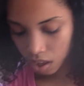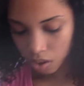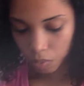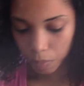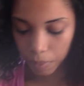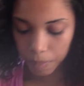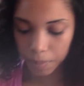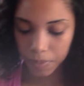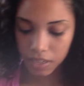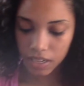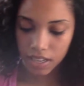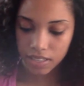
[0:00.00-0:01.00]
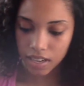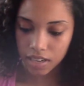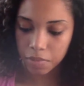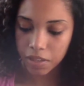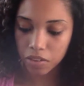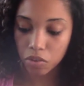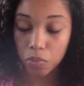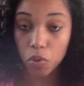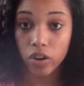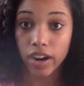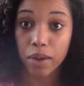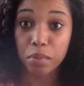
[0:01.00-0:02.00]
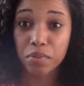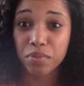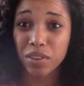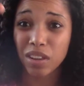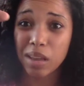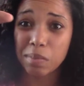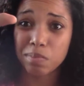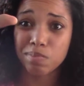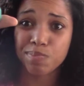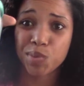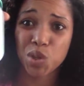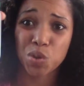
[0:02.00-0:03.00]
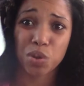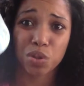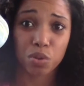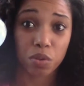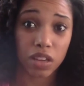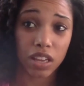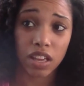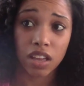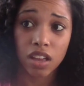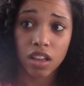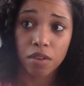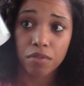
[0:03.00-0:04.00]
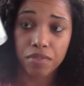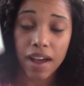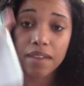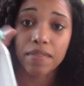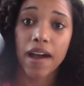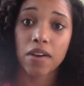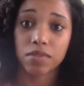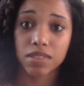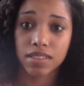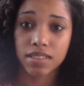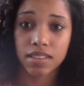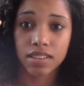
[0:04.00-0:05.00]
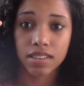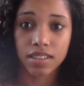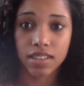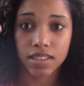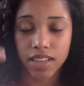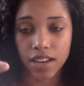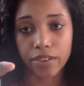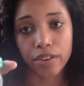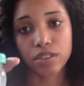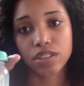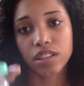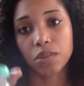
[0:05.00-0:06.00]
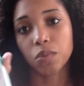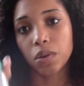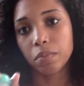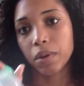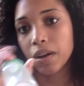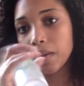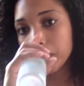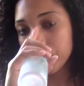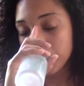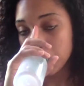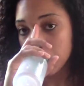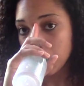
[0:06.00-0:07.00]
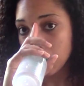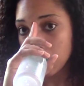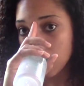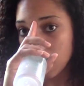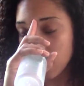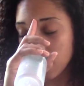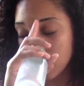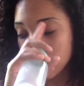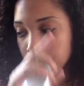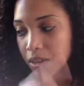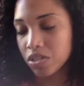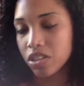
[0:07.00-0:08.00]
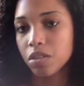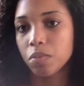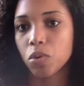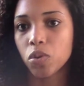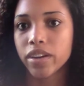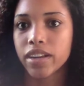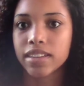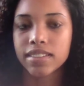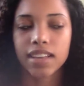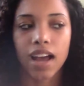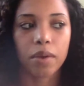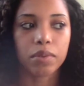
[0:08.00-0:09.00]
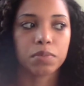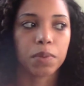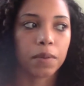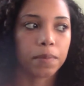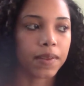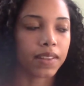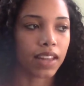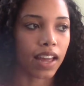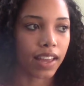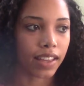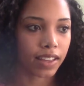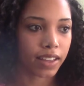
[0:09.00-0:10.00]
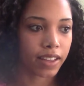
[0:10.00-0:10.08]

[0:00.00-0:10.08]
when my pumping days got to be a little more, I would fill up 2 to 3 5-ounce containers in one pump. Especially in the mornings, I was pumping like,